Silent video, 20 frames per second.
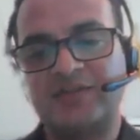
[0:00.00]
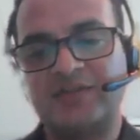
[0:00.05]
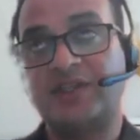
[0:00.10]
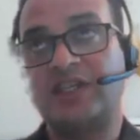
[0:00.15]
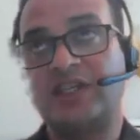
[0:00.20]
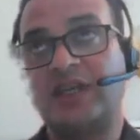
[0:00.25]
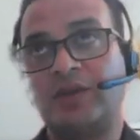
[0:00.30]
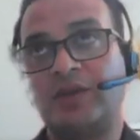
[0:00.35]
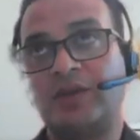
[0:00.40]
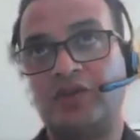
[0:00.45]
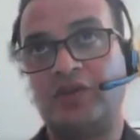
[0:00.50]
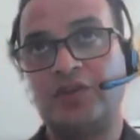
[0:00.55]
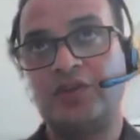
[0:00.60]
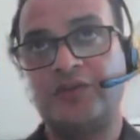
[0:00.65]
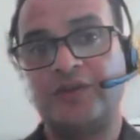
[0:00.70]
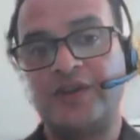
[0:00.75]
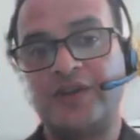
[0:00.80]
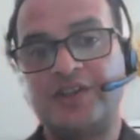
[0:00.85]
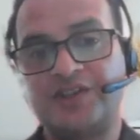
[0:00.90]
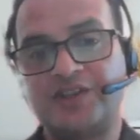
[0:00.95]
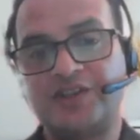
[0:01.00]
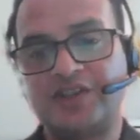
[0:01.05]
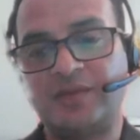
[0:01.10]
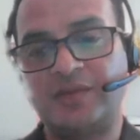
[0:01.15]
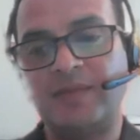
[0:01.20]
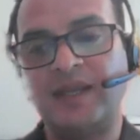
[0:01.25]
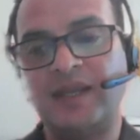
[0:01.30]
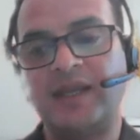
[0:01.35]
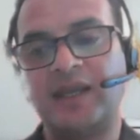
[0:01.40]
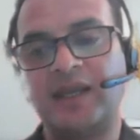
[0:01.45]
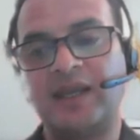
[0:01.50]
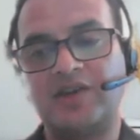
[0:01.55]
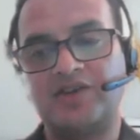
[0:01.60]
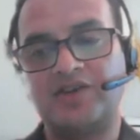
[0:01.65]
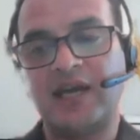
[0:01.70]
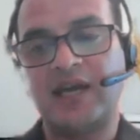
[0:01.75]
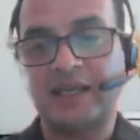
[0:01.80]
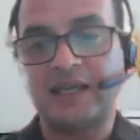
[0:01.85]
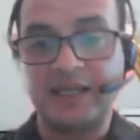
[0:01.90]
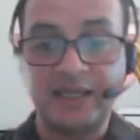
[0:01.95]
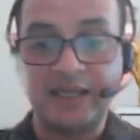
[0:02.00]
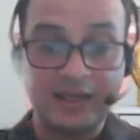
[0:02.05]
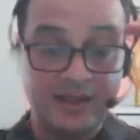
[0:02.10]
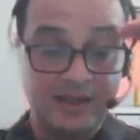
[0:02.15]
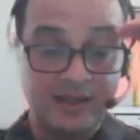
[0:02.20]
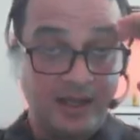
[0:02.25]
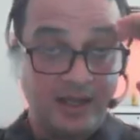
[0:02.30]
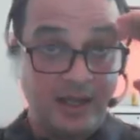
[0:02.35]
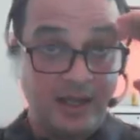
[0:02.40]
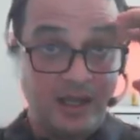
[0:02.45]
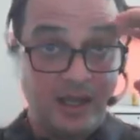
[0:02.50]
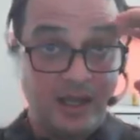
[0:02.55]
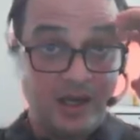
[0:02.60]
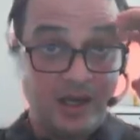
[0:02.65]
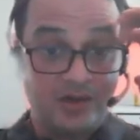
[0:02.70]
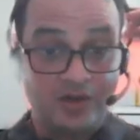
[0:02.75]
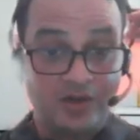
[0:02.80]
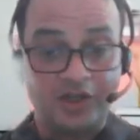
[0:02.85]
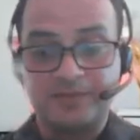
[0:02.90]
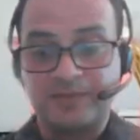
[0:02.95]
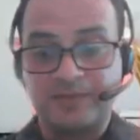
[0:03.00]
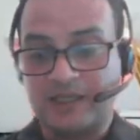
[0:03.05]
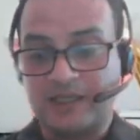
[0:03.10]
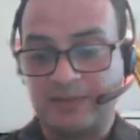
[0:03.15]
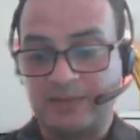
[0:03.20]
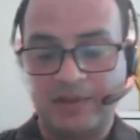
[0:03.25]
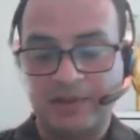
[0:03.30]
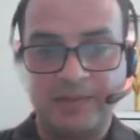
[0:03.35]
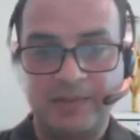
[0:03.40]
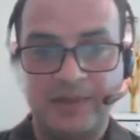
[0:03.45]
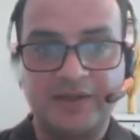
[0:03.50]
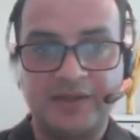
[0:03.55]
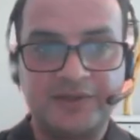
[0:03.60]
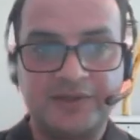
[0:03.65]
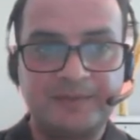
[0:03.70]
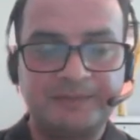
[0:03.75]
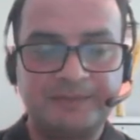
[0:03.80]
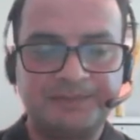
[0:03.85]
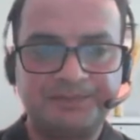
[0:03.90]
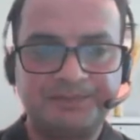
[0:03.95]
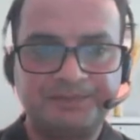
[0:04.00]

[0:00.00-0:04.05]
which can be used for decision making and tracking across multiple plants.